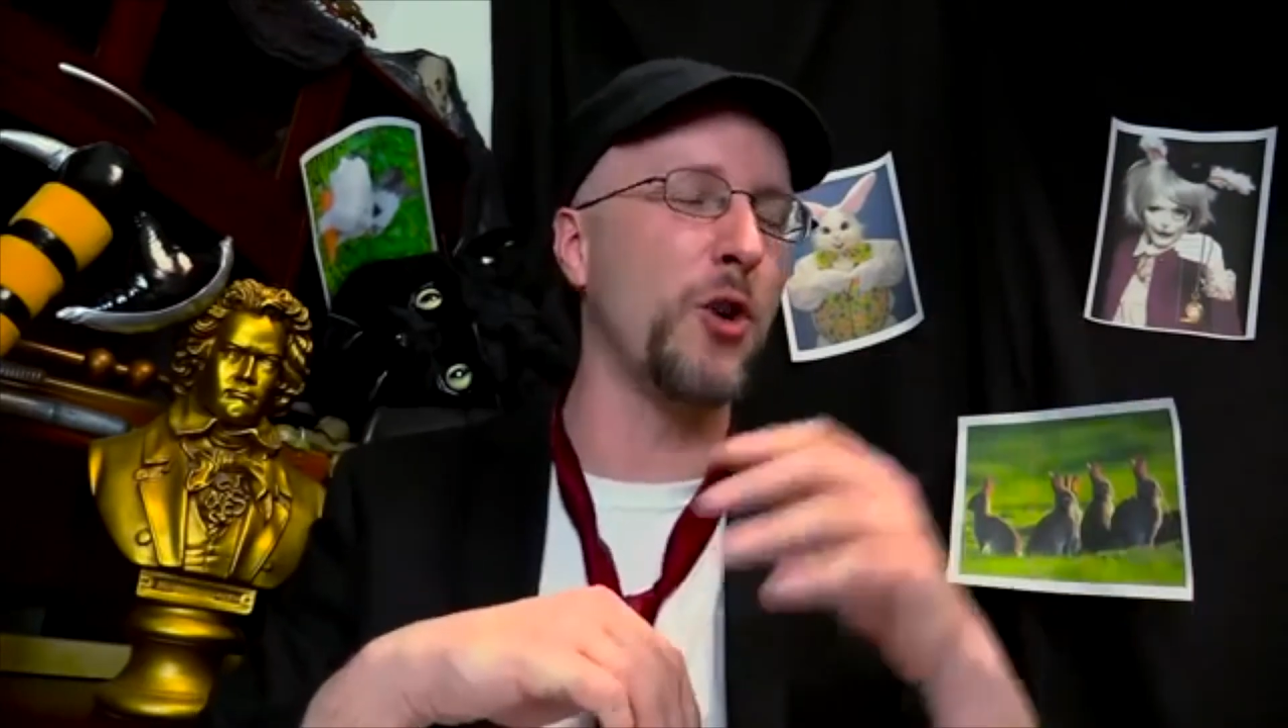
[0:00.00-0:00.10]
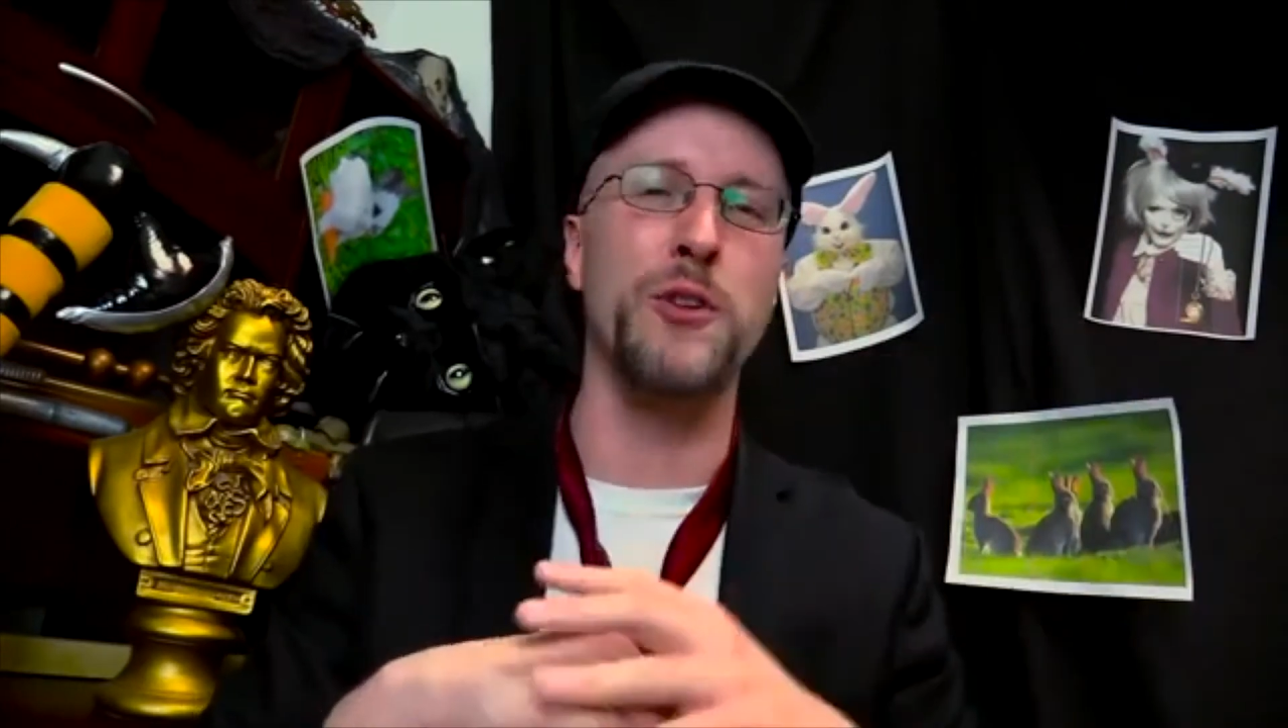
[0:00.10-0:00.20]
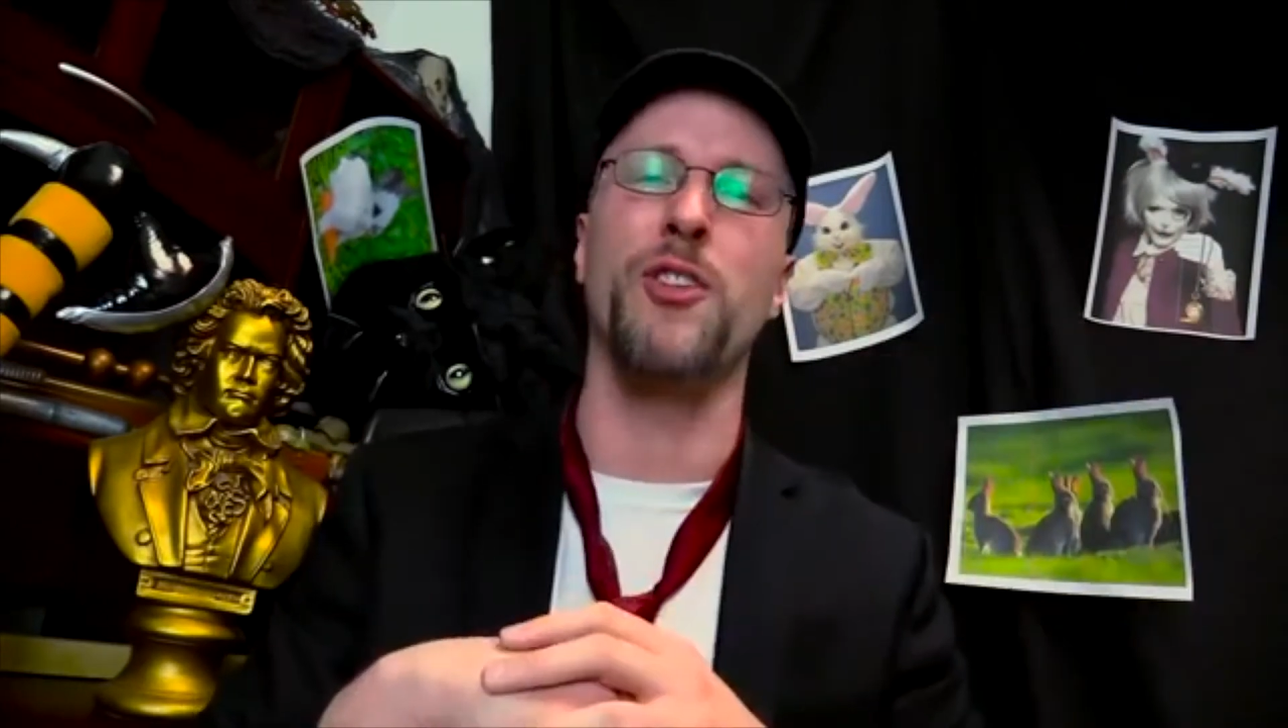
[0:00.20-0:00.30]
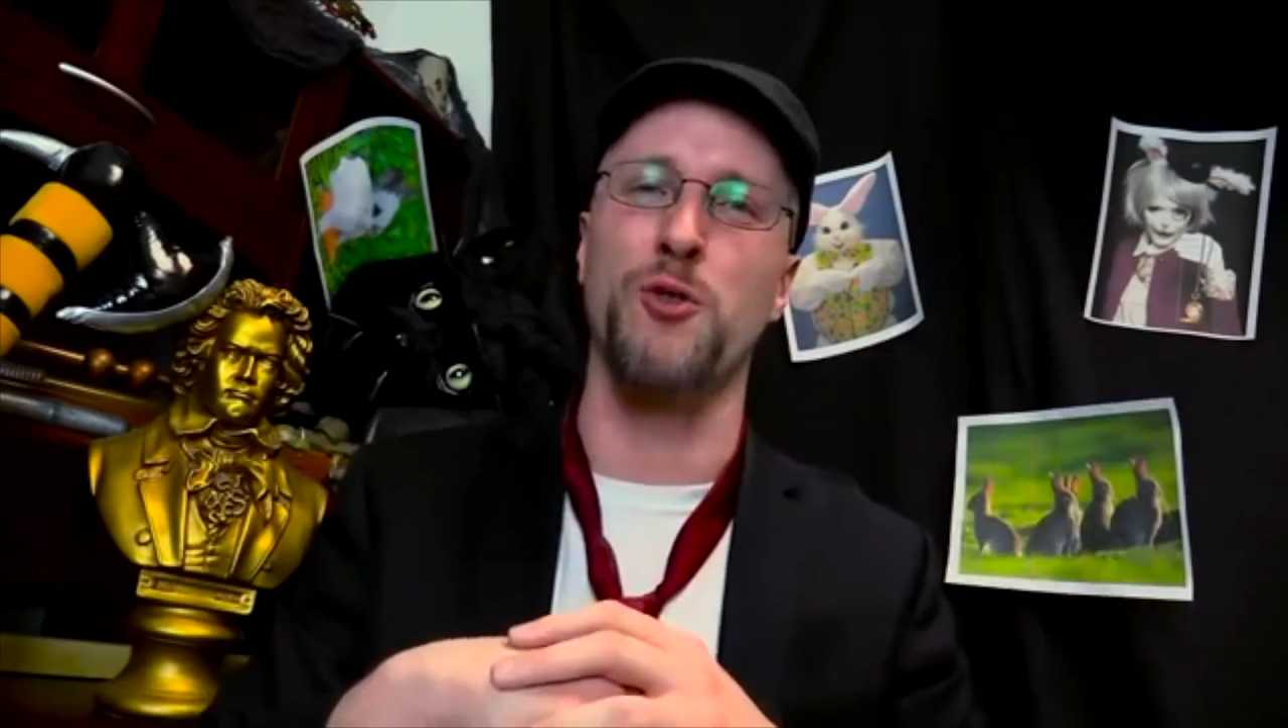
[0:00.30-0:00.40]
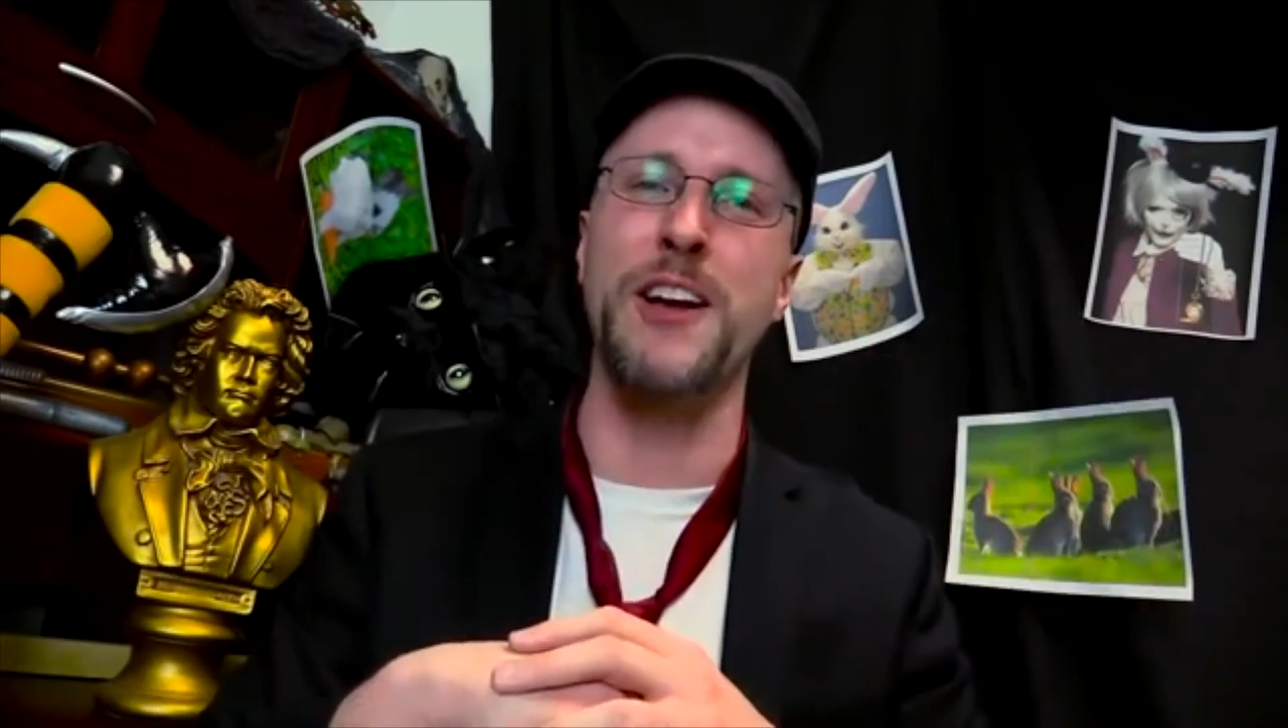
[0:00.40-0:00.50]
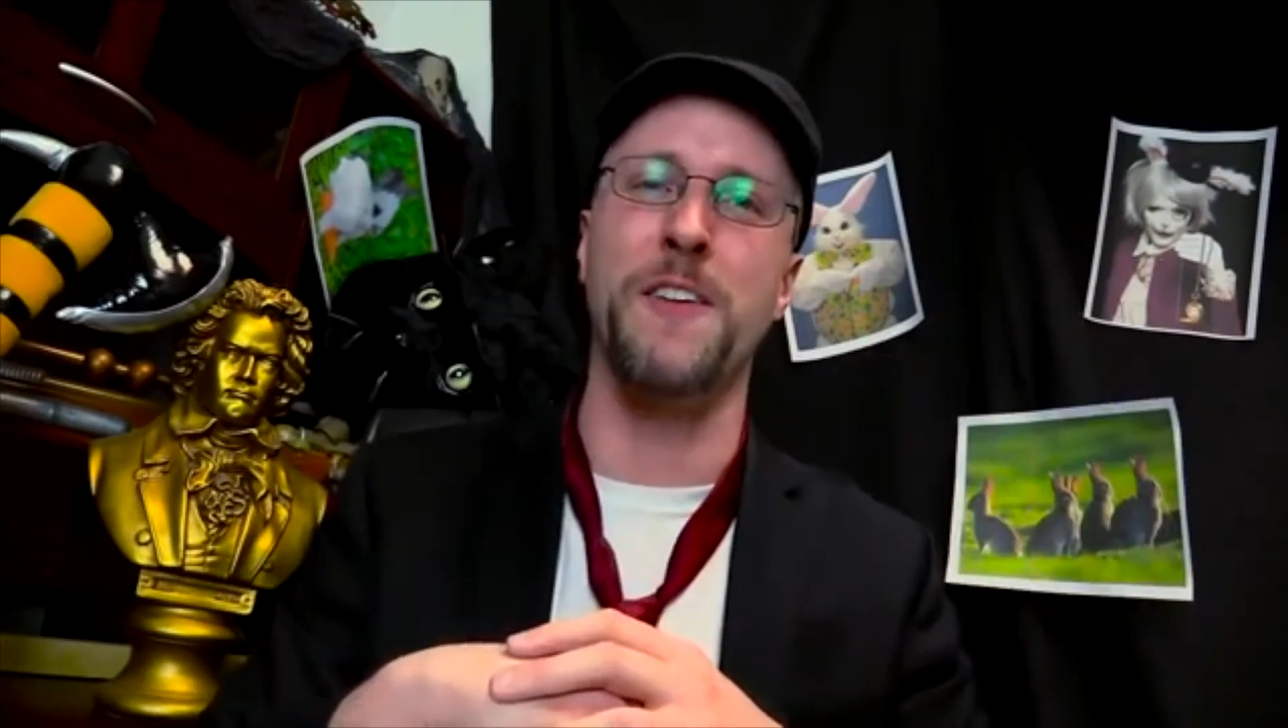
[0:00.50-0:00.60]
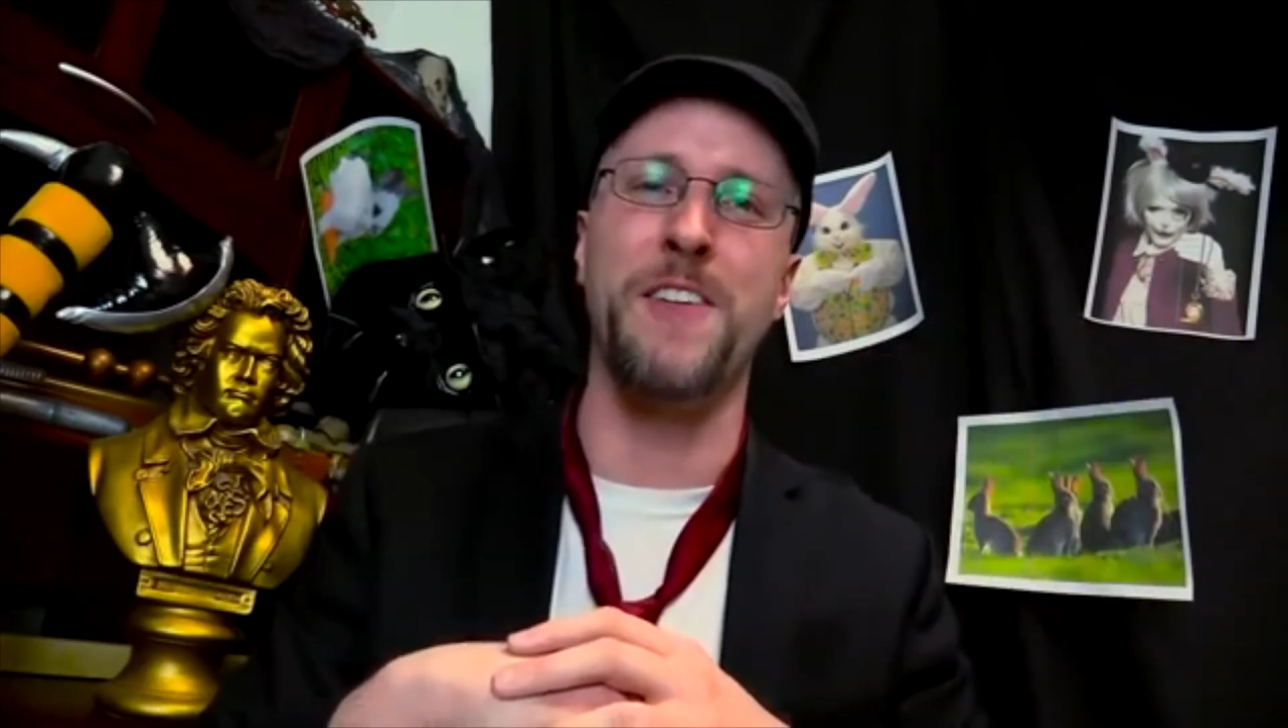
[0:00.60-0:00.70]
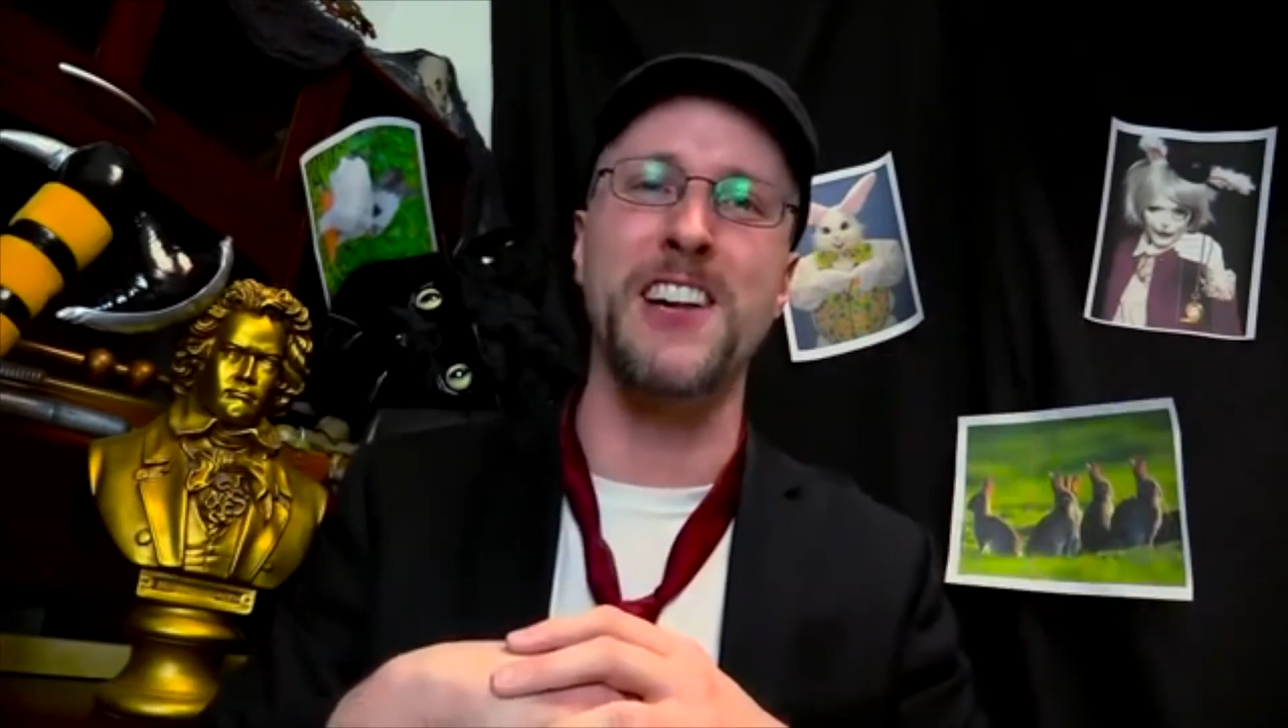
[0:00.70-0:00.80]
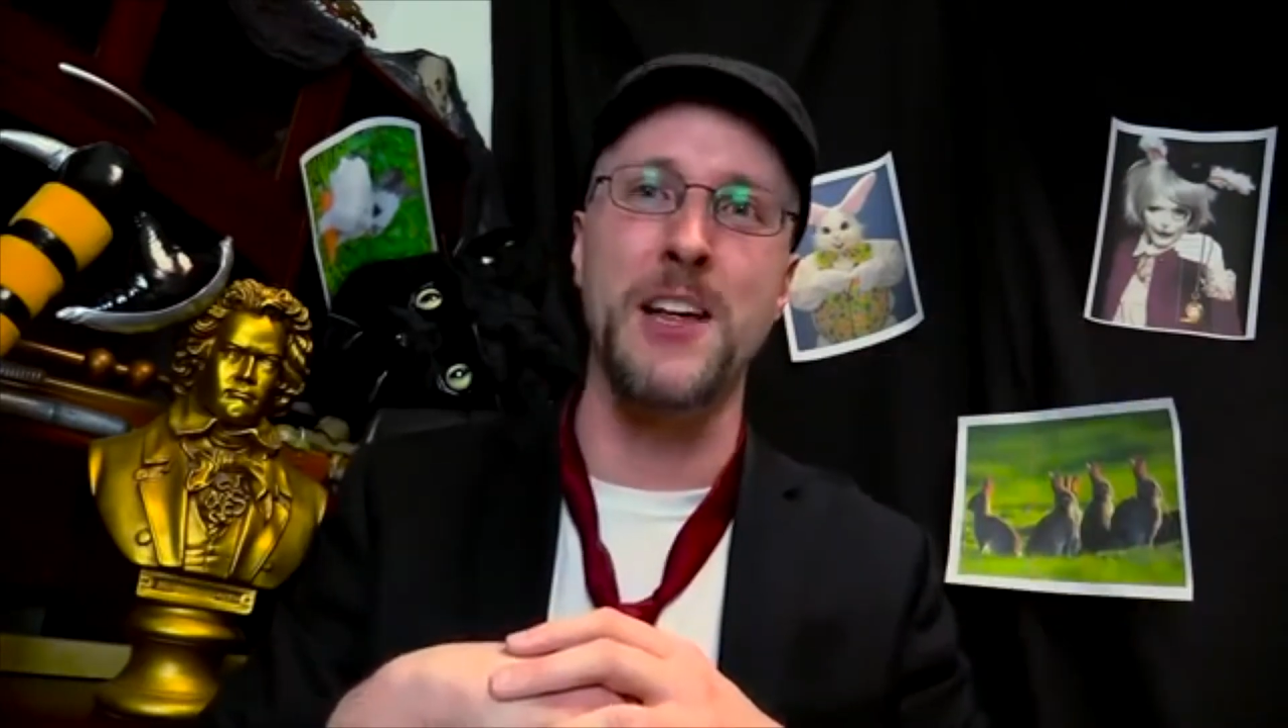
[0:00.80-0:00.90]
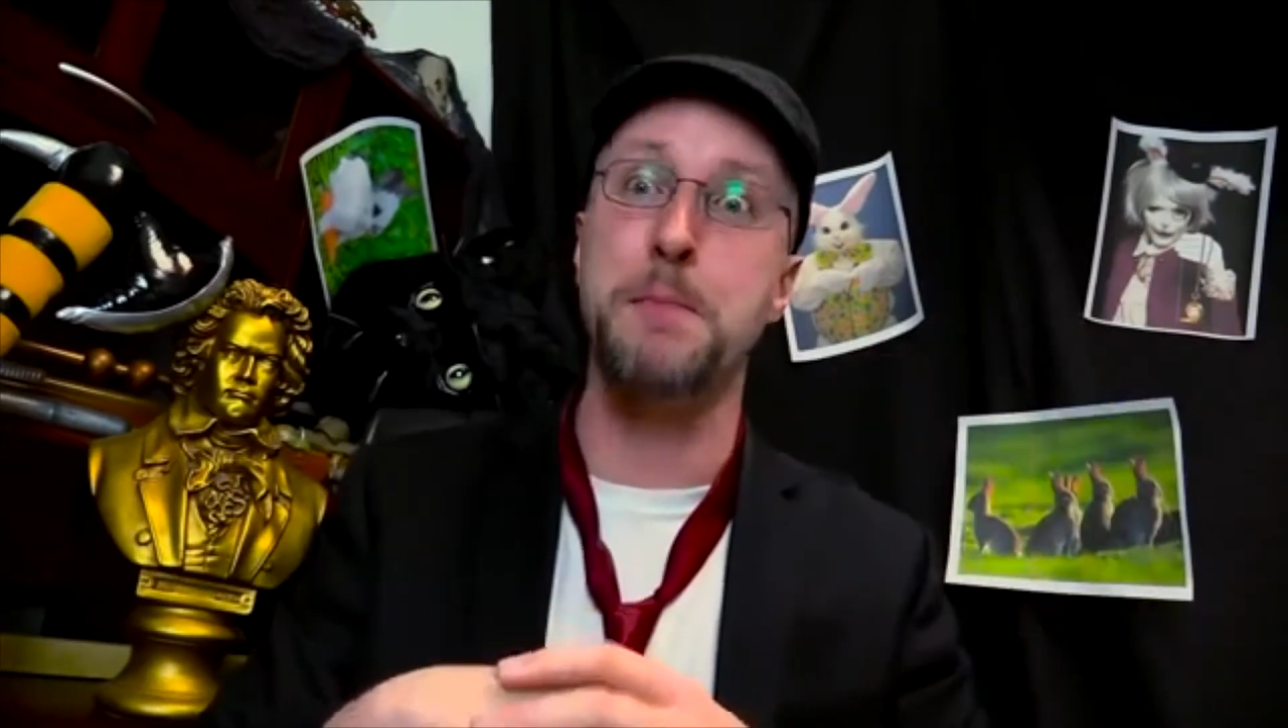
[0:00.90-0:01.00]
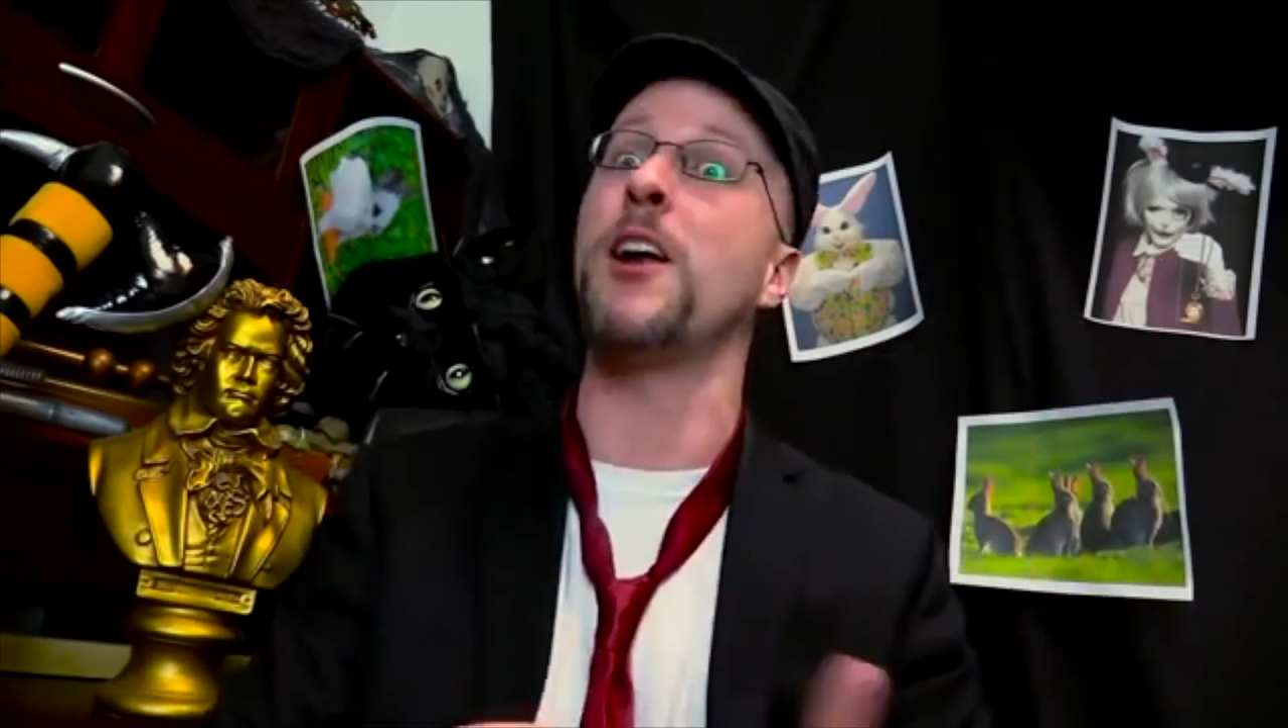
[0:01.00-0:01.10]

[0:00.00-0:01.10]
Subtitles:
who's the real villain,